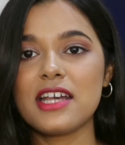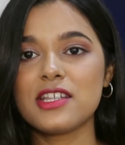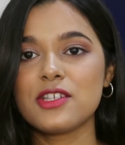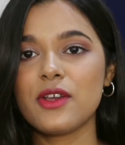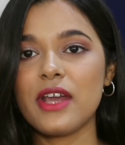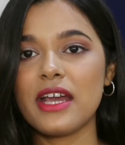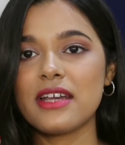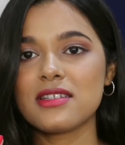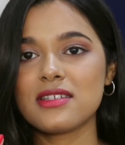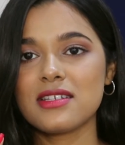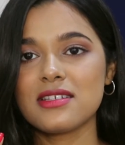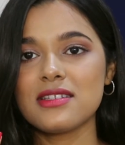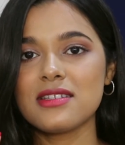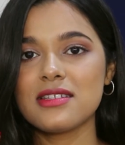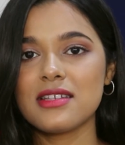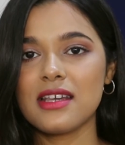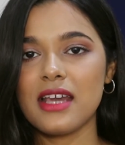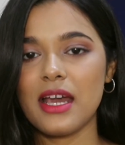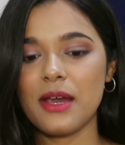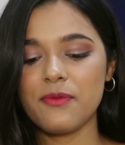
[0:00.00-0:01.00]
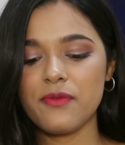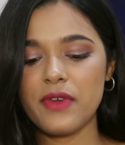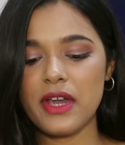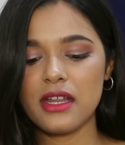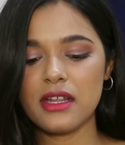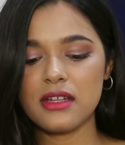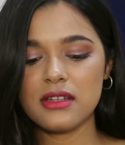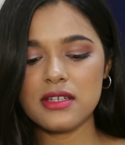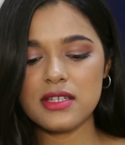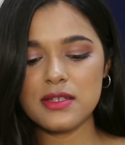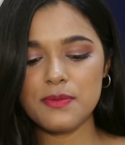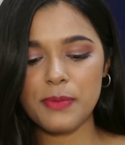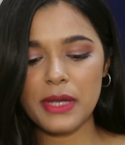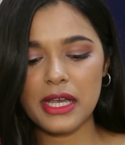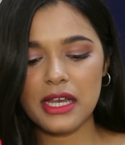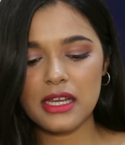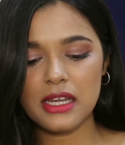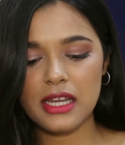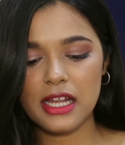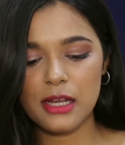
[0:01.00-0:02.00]
as you guys can see, I'm wearing this
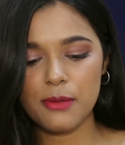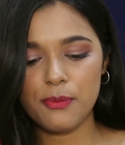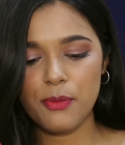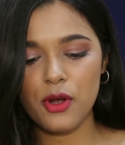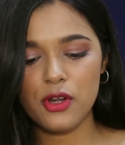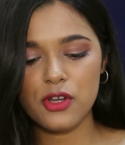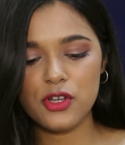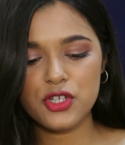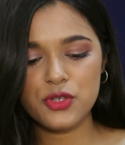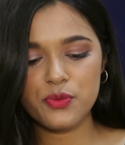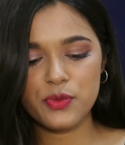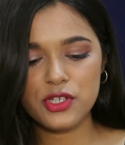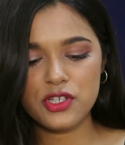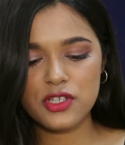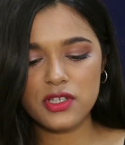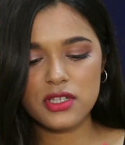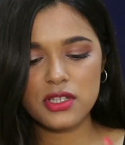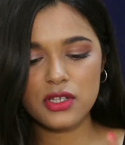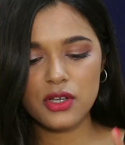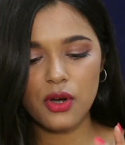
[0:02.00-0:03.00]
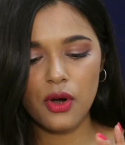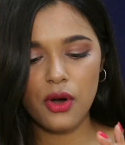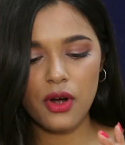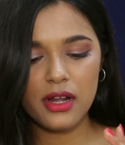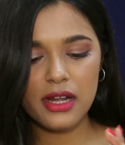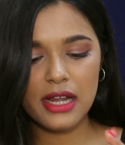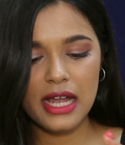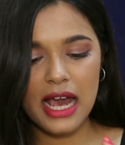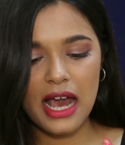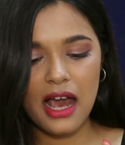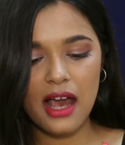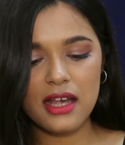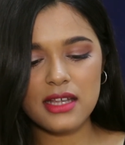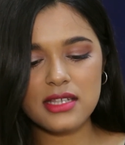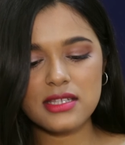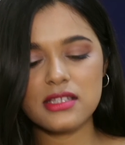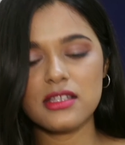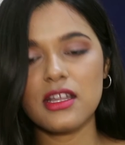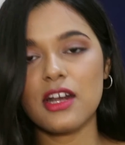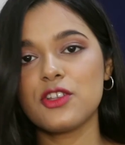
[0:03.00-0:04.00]
pink nail polish which is called
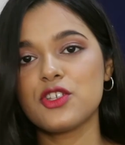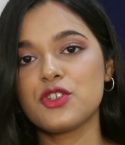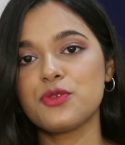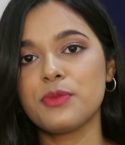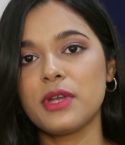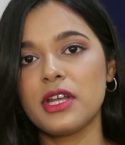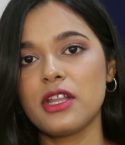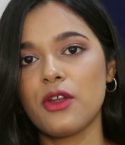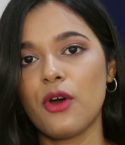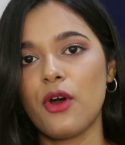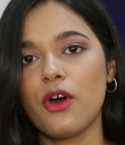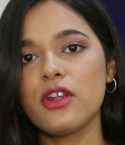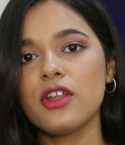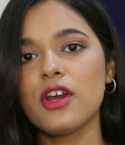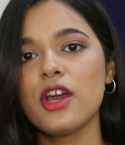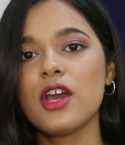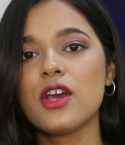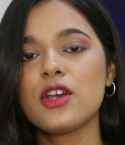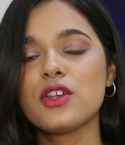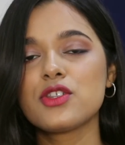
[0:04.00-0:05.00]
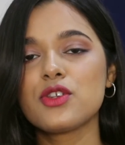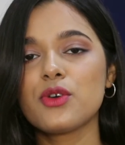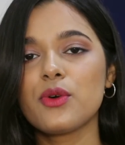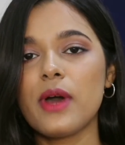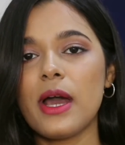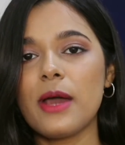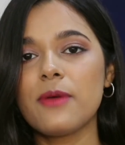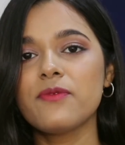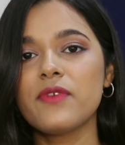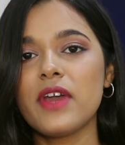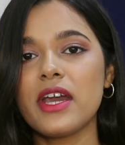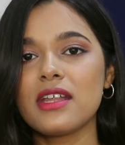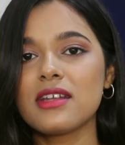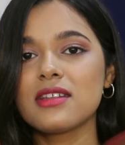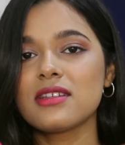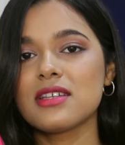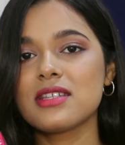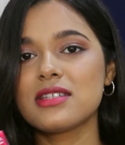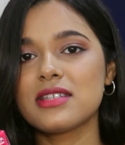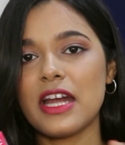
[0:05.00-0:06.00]
as Touch Me Not. So I'm wearing
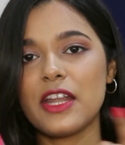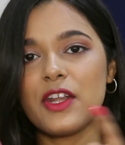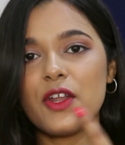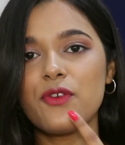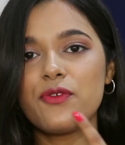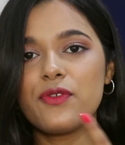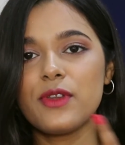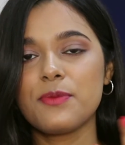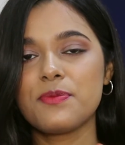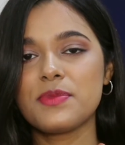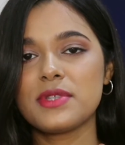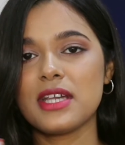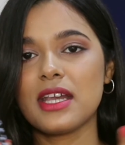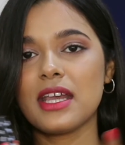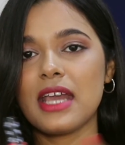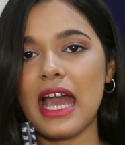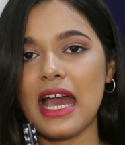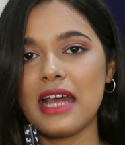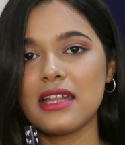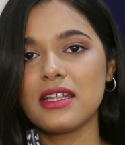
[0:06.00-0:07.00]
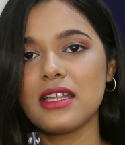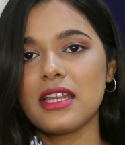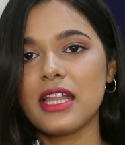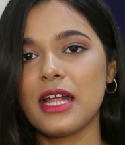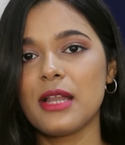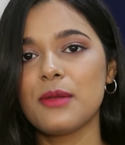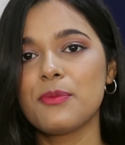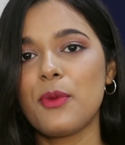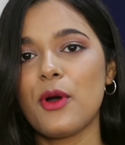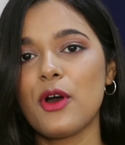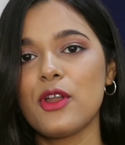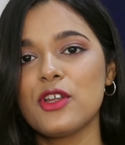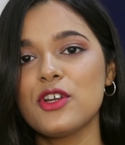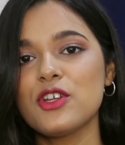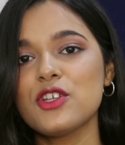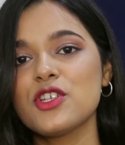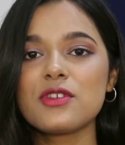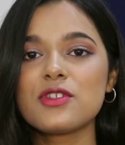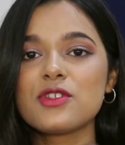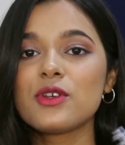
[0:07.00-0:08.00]
this set of lipstick and the nail
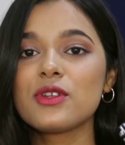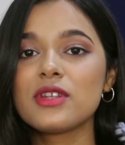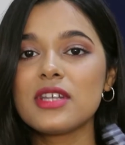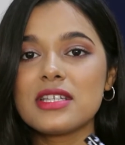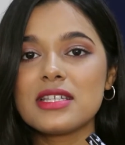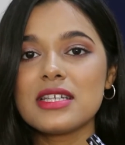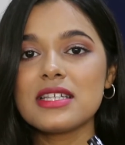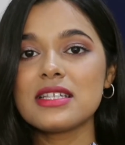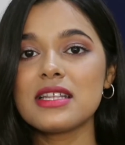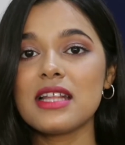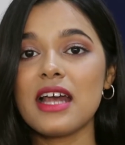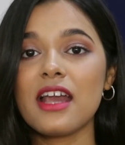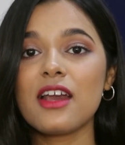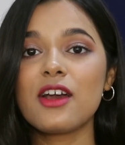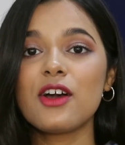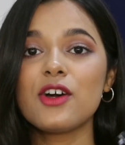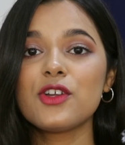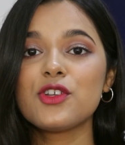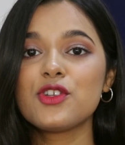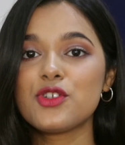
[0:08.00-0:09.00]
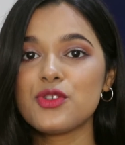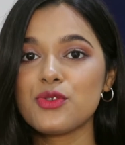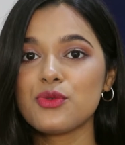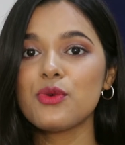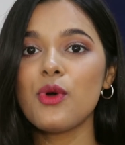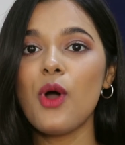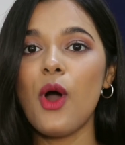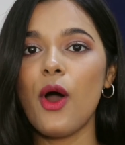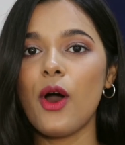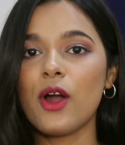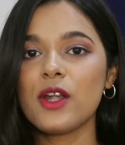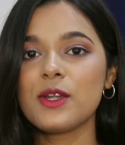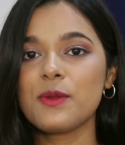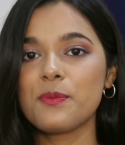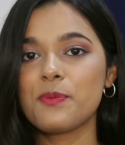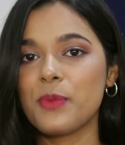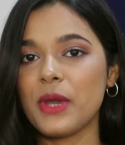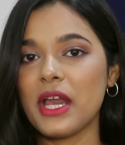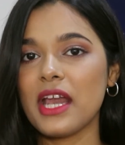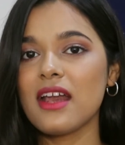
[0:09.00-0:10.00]
polish. So this is like a true hot
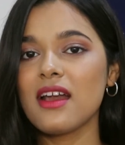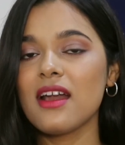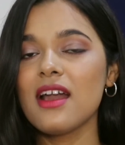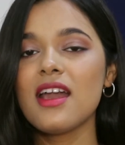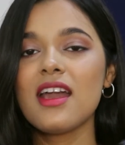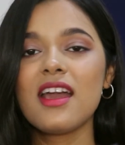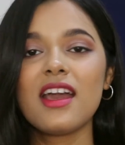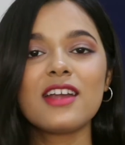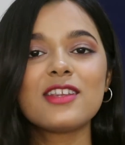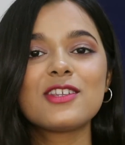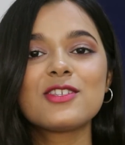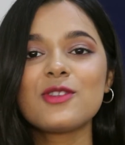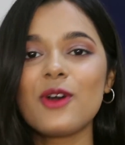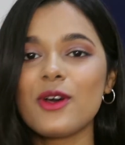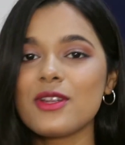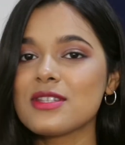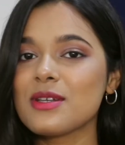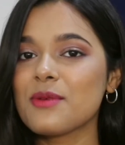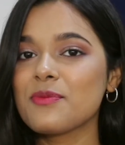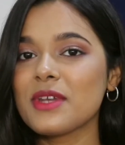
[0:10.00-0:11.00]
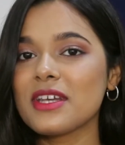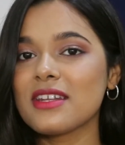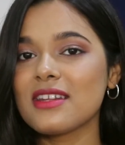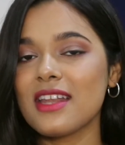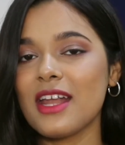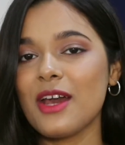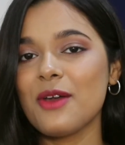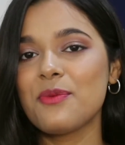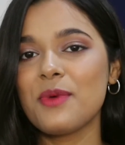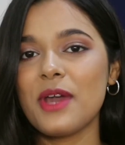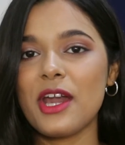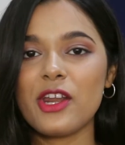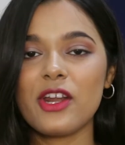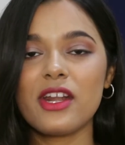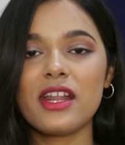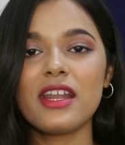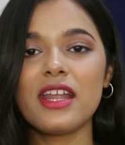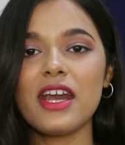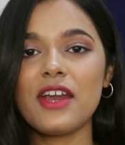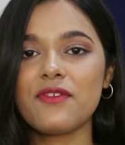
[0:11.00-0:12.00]
pink. It's not something that I wear
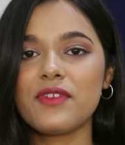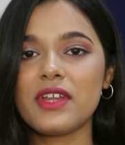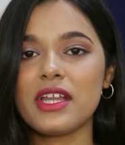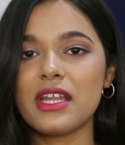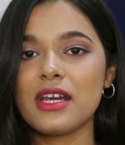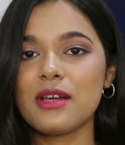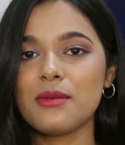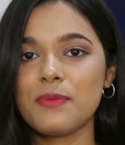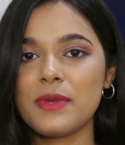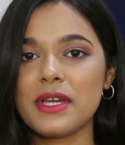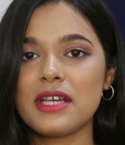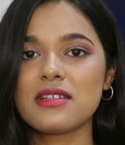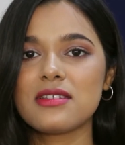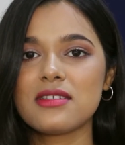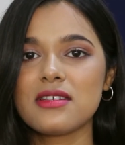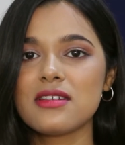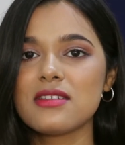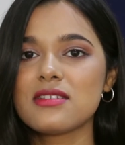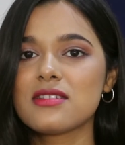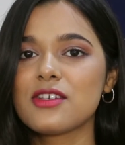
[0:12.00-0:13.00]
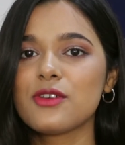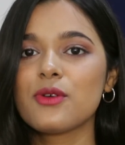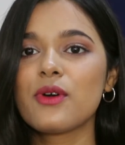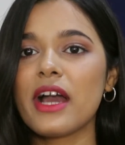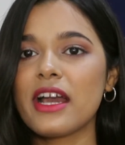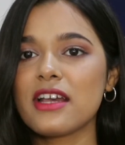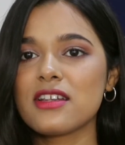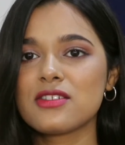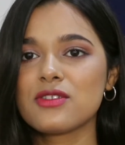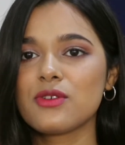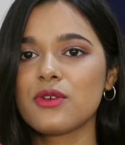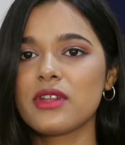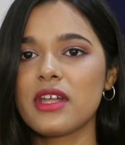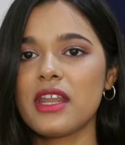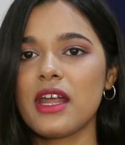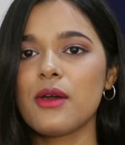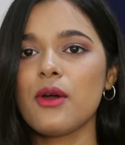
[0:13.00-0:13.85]
on an everyday basis. You guys know that